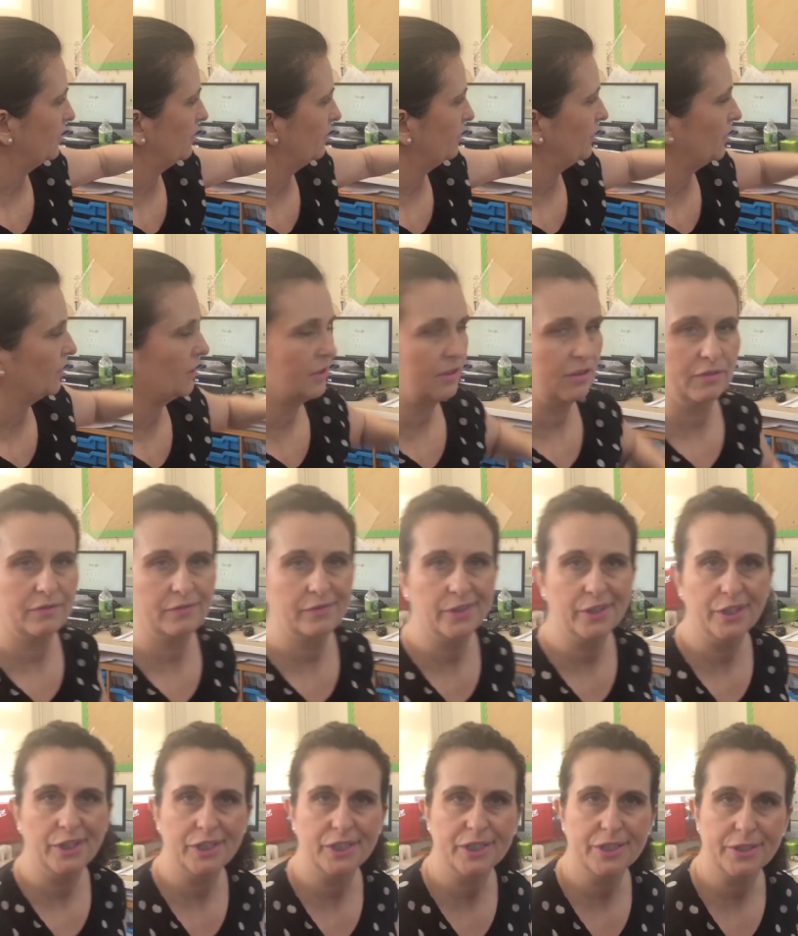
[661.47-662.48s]
to find the
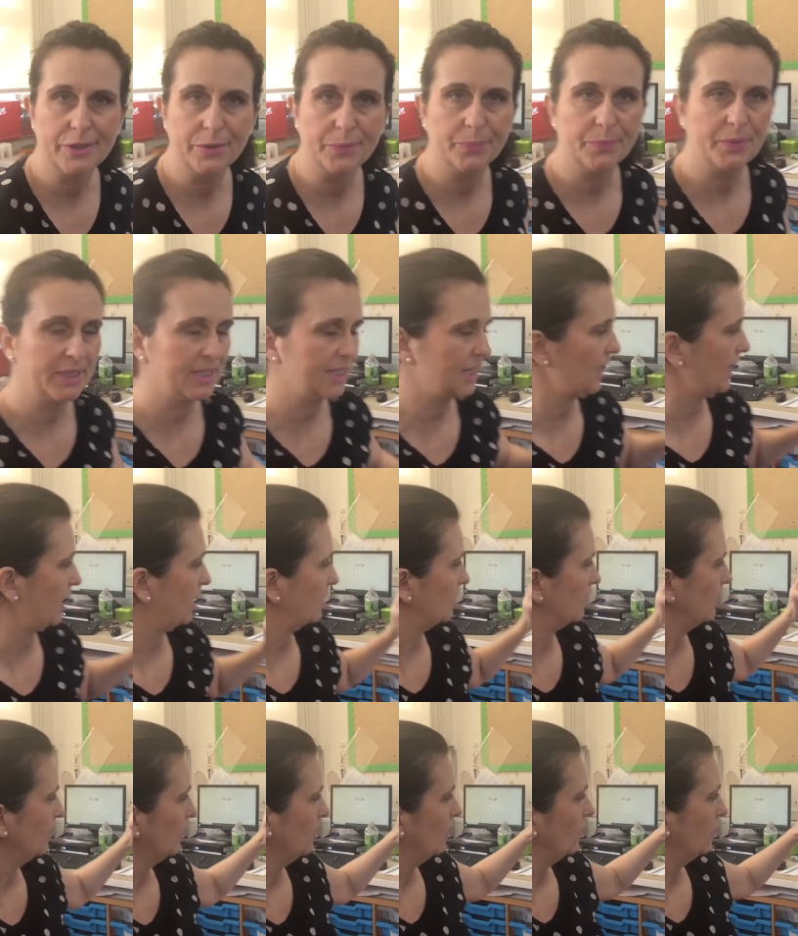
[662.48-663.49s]
first number 10.
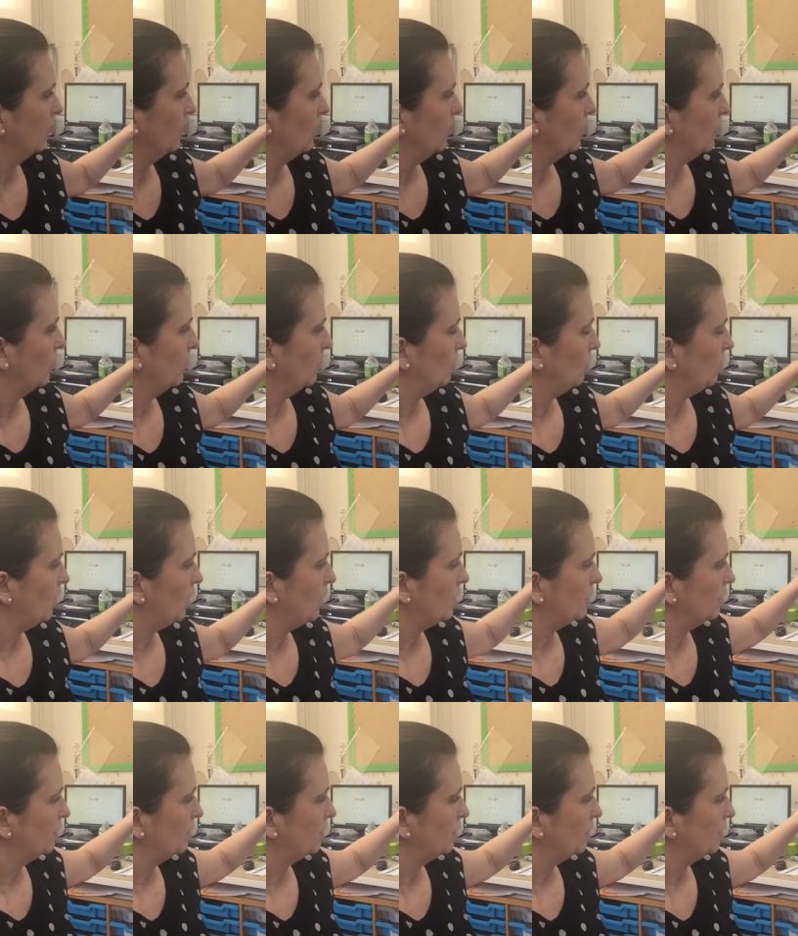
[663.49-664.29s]
1,